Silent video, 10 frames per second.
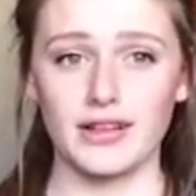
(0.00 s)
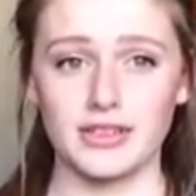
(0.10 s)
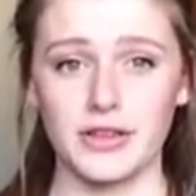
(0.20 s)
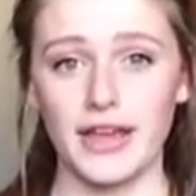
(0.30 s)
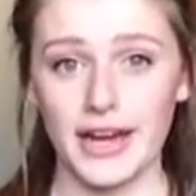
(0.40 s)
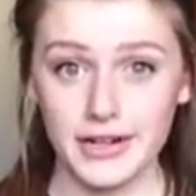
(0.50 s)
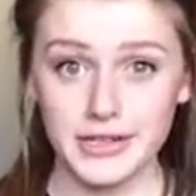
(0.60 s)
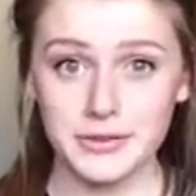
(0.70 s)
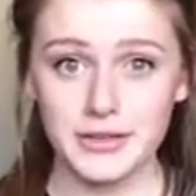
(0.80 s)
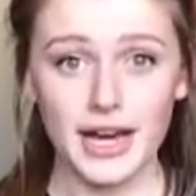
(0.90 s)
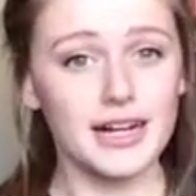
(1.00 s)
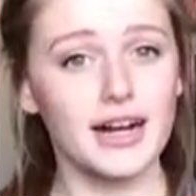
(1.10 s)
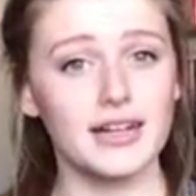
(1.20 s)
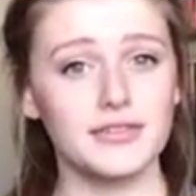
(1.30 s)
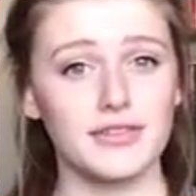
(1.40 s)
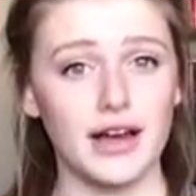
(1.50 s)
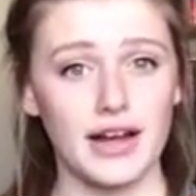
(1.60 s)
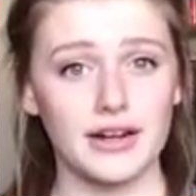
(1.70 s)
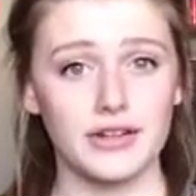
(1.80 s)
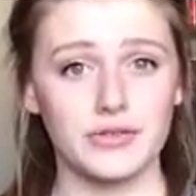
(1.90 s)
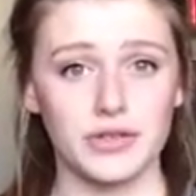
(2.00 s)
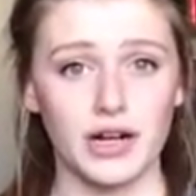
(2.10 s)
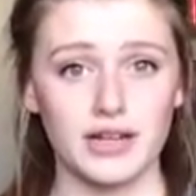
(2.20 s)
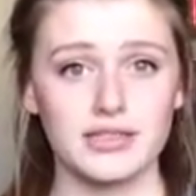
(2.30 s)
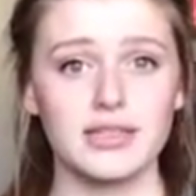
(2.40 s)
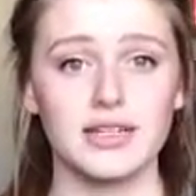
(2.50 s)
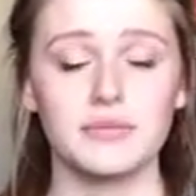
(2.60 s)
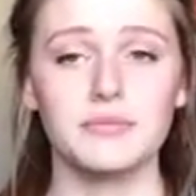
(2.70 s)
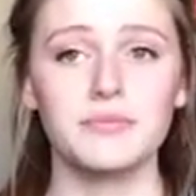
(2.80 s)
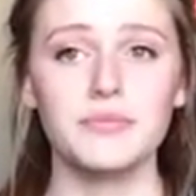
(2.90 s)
So they agreed with that kind of area of the casting.